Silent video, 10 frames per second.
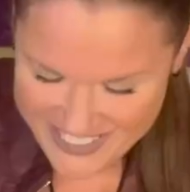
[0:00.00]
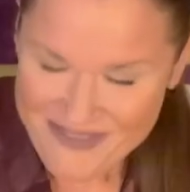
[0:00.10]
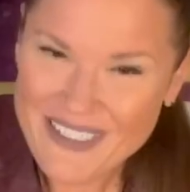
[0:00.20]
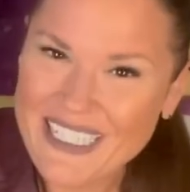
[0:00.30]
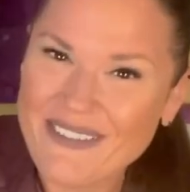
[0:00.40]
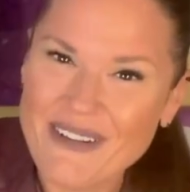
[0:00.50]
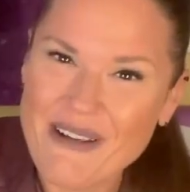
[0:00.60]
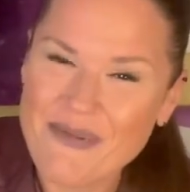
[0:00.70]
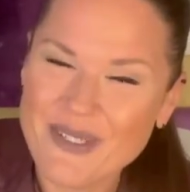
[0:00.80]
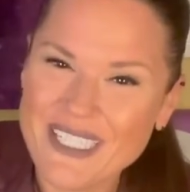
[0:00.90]
But anyway, my
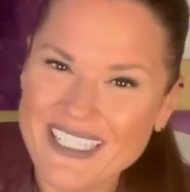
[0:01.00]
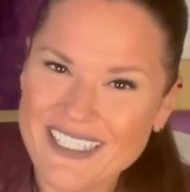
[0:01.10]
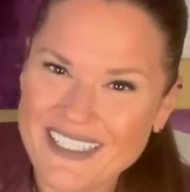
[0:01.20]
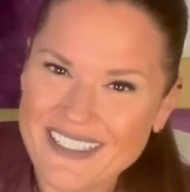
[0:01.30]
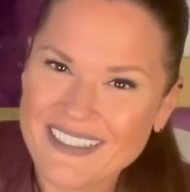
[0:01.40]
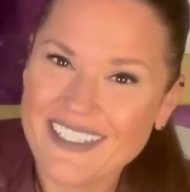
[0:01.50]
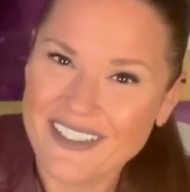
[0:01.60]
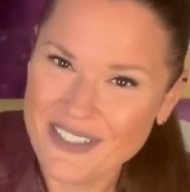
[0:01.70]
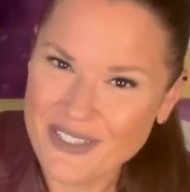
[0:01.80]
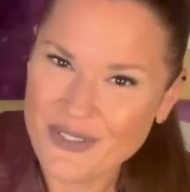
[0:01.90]
point is, yeah,
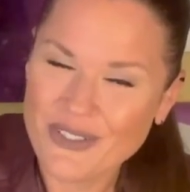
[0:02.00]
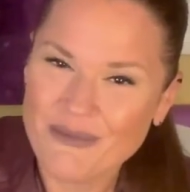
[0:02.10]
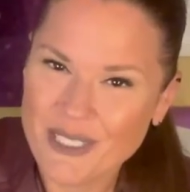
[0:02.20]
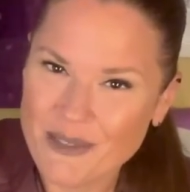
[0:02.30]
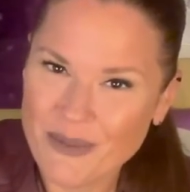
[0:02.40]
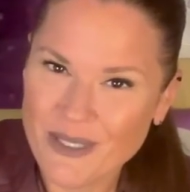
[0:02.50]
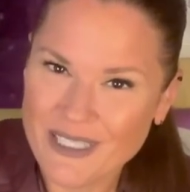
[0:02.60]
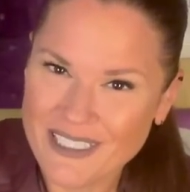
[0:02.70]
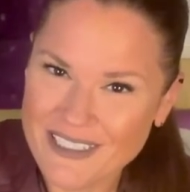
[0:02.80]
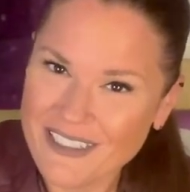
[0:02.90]
the social media
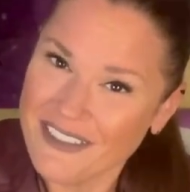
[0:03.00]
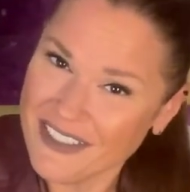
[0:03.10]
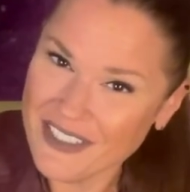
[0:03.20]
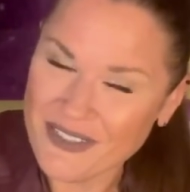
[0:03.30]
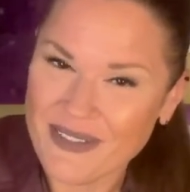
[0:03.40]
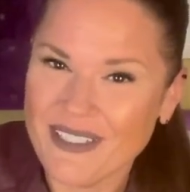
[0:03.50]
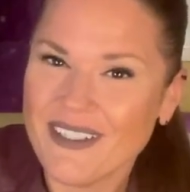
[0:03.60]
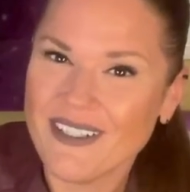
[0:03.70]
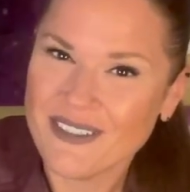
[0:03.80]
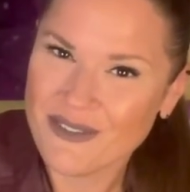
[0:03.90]
party is continuing
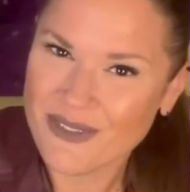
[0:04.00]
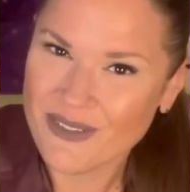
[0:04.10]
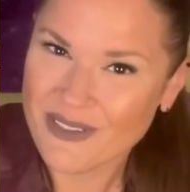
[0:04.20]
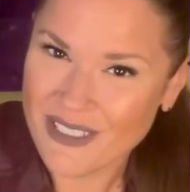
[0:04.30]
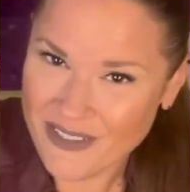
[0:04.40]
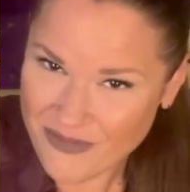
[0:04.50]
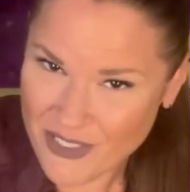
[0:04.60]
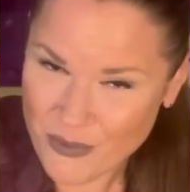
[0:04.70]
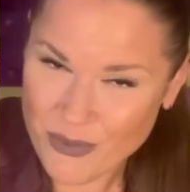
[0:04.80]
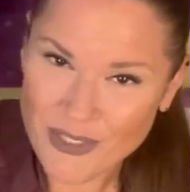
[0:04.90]
on over at
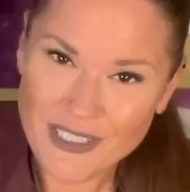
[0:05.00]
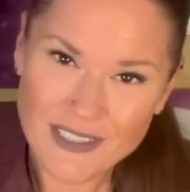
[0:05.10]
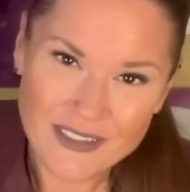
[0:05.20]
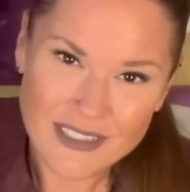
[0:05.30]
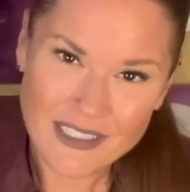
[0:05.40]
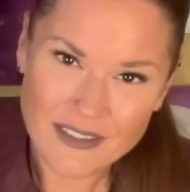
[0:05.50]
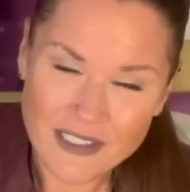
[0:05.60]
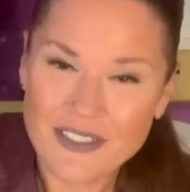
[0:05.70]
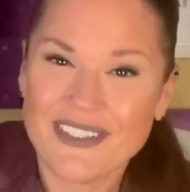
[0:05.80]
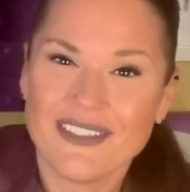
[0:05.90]
Facebook. Again, the
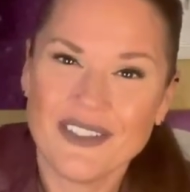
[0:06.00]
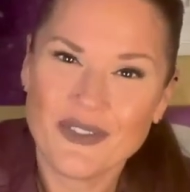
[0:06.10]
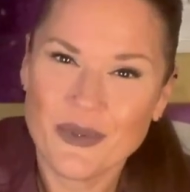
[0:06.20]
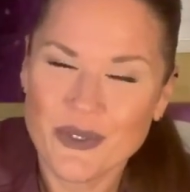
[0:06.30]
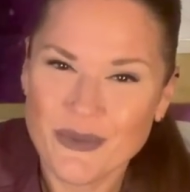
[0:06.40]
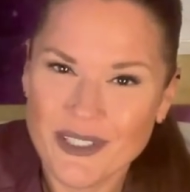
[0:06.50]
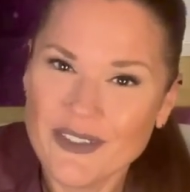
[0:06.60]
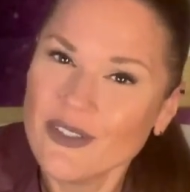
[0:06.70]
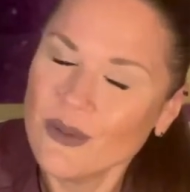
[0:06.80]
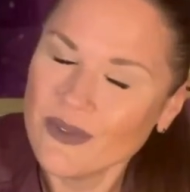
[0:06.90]
link is in the description
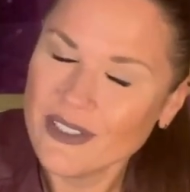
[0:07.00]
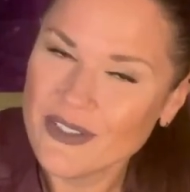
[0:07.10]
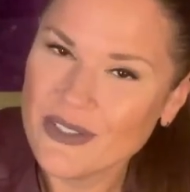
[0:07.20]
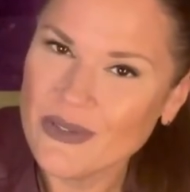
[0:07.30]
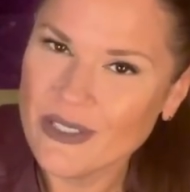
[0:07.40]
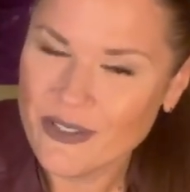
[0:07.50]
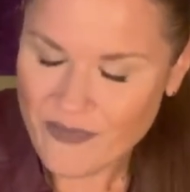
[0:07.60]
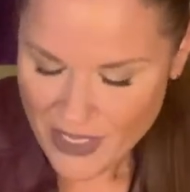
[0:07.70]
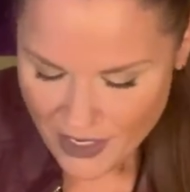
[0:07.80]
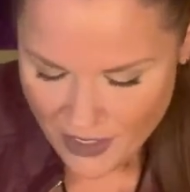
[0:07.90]
box. Hopefully, I'll see you there.
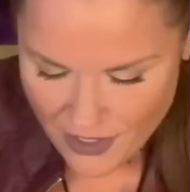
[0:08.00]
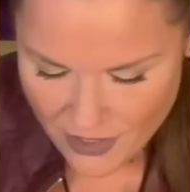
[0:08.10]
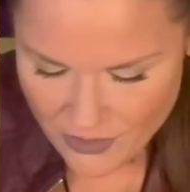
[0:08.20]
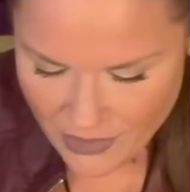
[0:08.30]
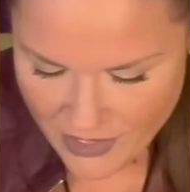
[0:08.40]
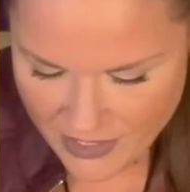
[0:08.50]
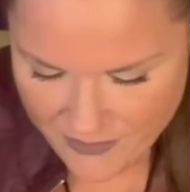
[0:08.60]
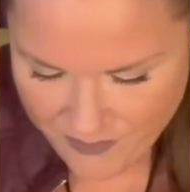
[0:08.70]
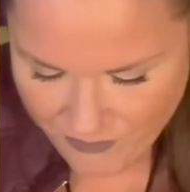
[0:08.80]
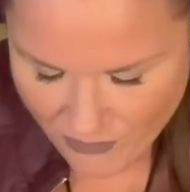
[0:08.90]
Okay.
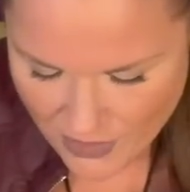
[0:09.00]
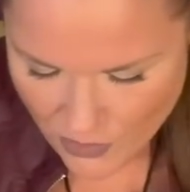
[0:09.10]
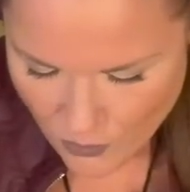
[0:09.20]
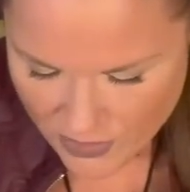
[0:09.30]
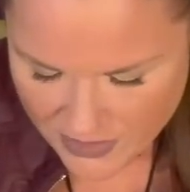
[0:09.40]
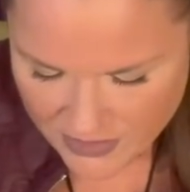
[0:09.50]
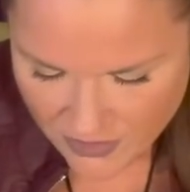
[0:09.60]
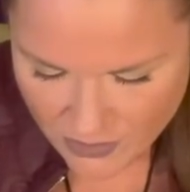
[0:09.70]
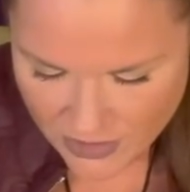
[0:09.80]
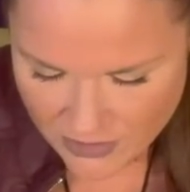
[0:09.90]
What's
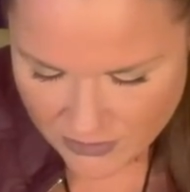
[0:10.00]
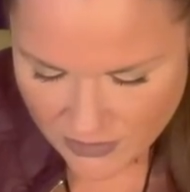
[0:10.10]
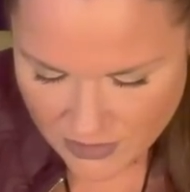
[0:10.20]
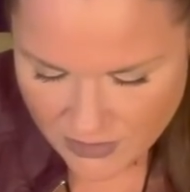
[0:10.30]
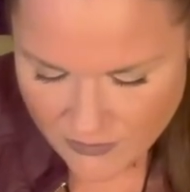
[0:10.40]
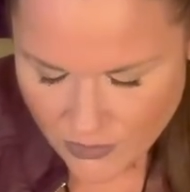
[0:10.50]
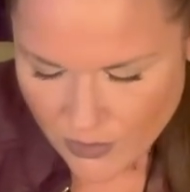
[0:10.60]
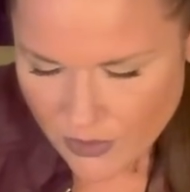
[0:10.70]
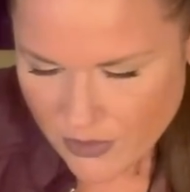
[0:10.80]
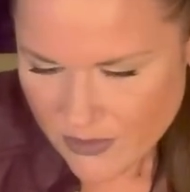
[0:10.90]
going on
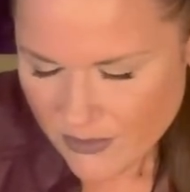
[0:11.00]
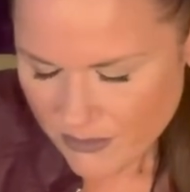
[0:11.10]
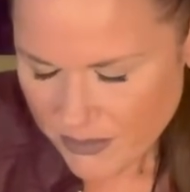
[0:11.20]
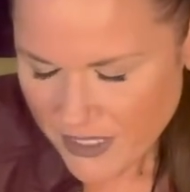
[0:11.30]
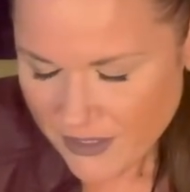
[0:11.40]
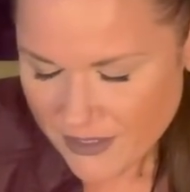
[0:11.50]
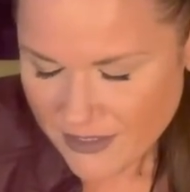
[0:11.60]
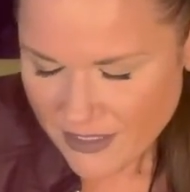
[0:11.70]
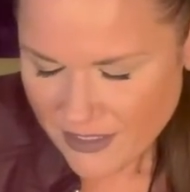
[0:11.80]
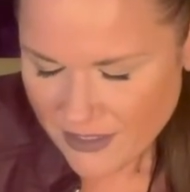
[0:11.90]
for
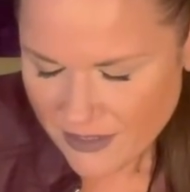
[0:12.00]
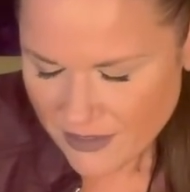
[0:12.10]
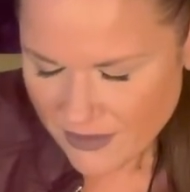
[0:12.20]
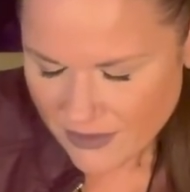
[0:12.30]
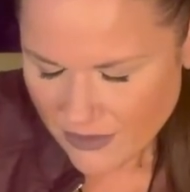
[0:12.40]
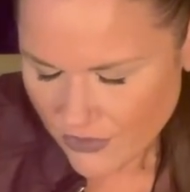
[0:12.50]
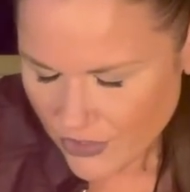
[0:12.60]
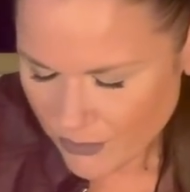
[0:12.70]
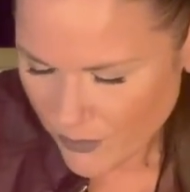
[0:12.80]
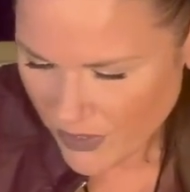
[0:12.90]
Pisces?
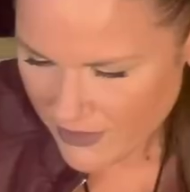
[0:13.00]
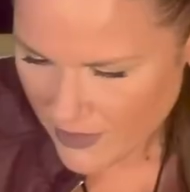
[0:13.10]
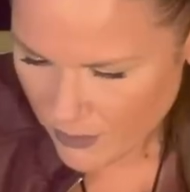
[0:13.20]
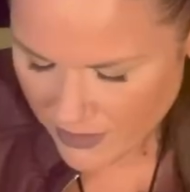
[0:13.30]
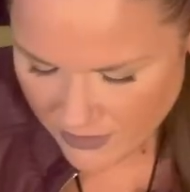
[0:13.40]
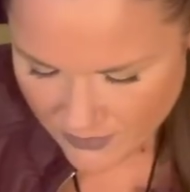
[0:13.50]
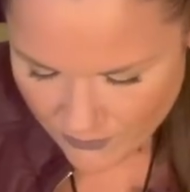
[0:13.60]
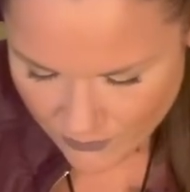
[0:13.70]
Show me Pisces, please.